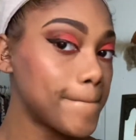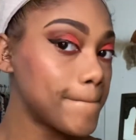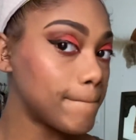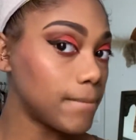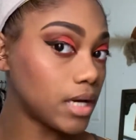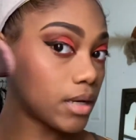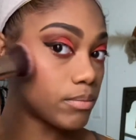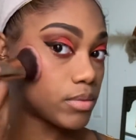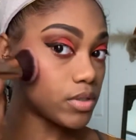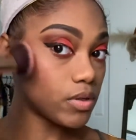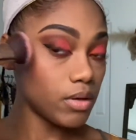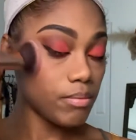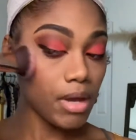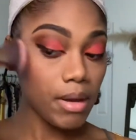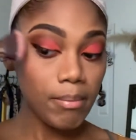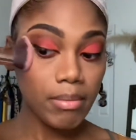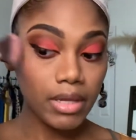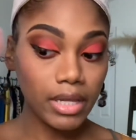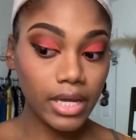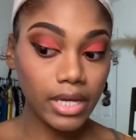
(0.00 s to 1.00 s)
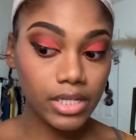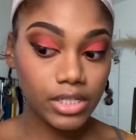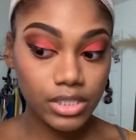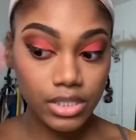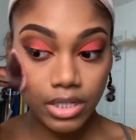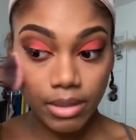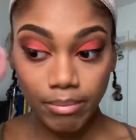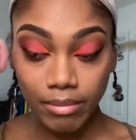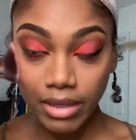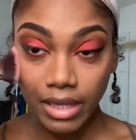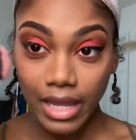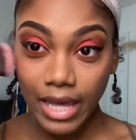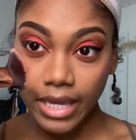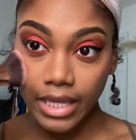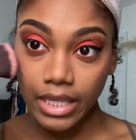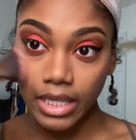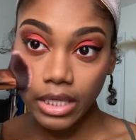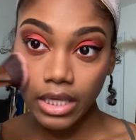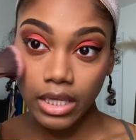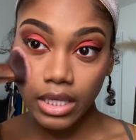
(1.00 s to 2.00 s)
but I'm doing my blush and I'm
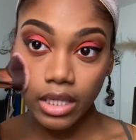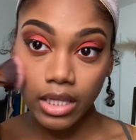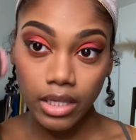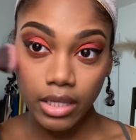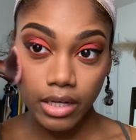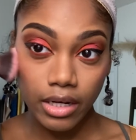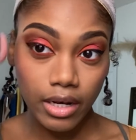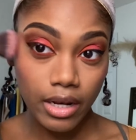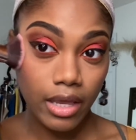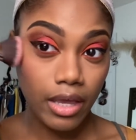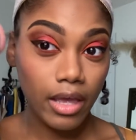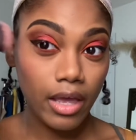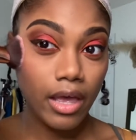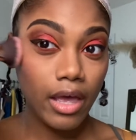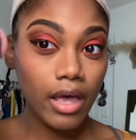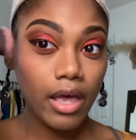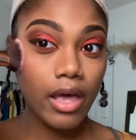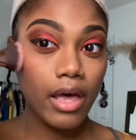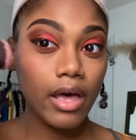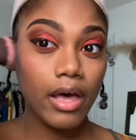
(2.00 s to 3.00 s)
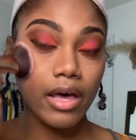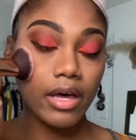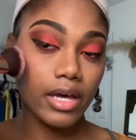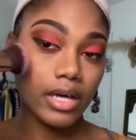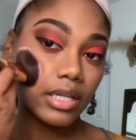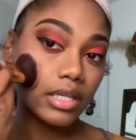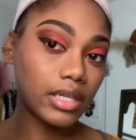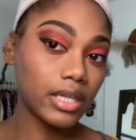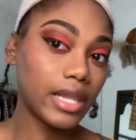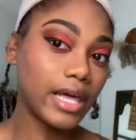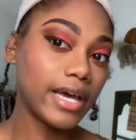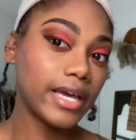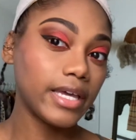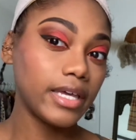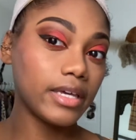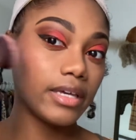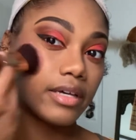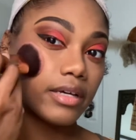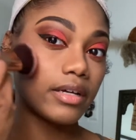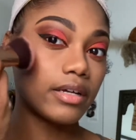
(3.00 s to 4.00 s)
liking it. I
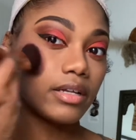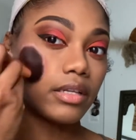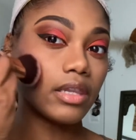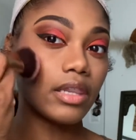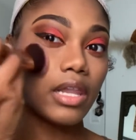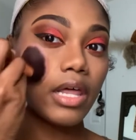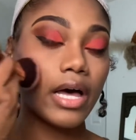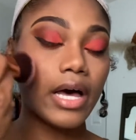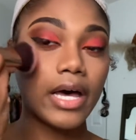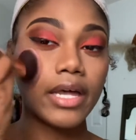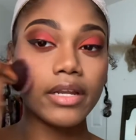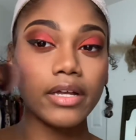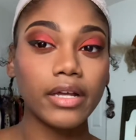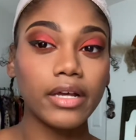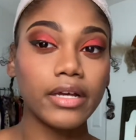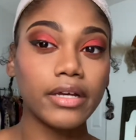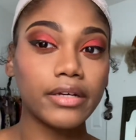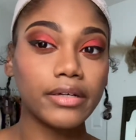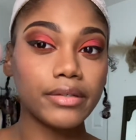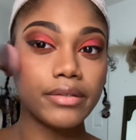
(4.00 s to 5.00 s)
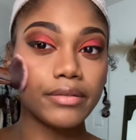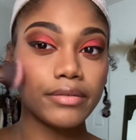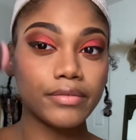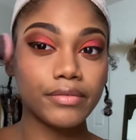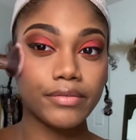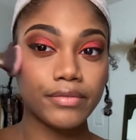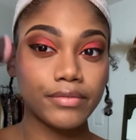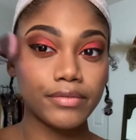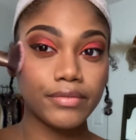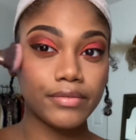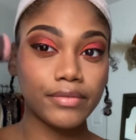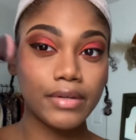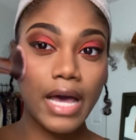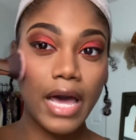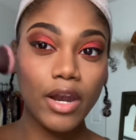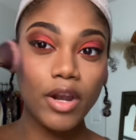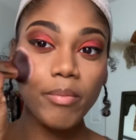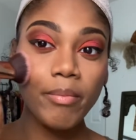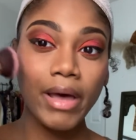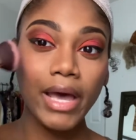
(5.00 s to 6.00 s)
like a lot of, I
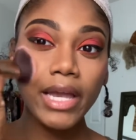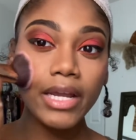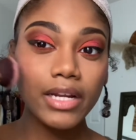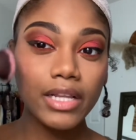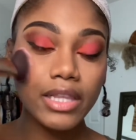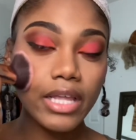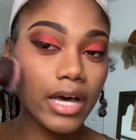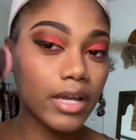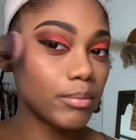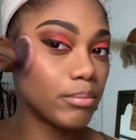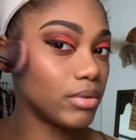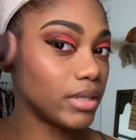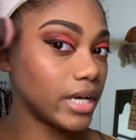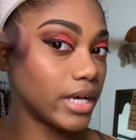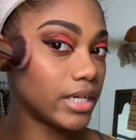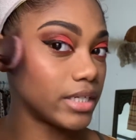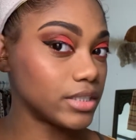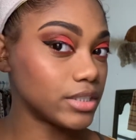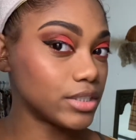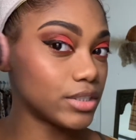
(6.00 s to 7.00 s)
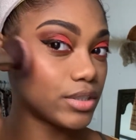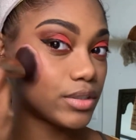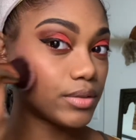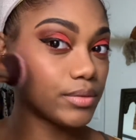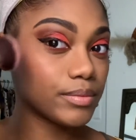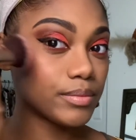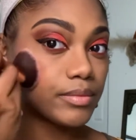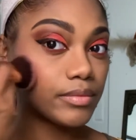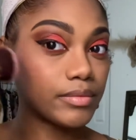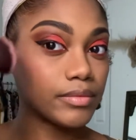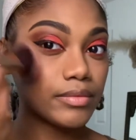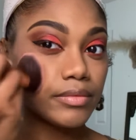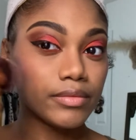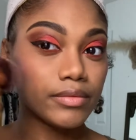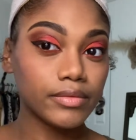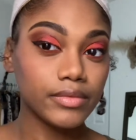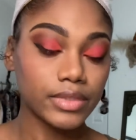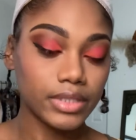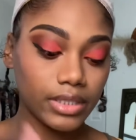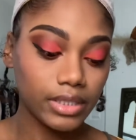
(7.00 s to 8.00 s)
don't mind a lot of blush.
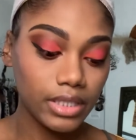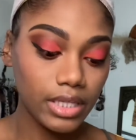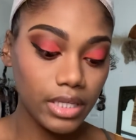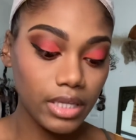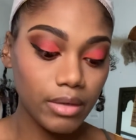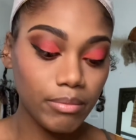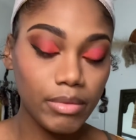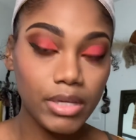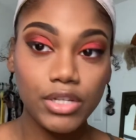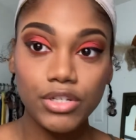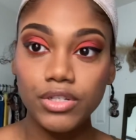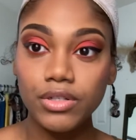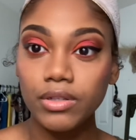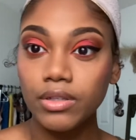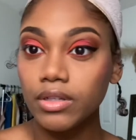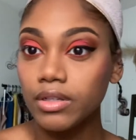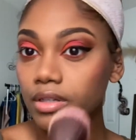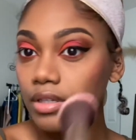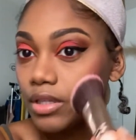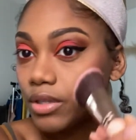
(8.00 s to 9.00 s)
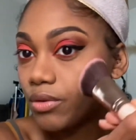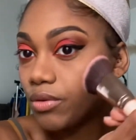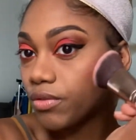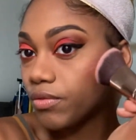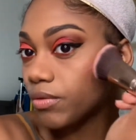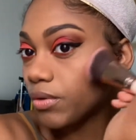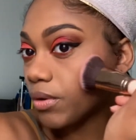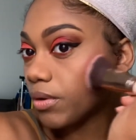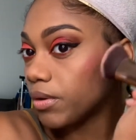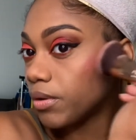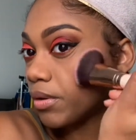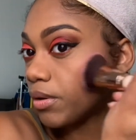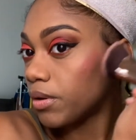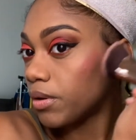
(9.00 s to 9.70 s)
I think it makes you look youthful.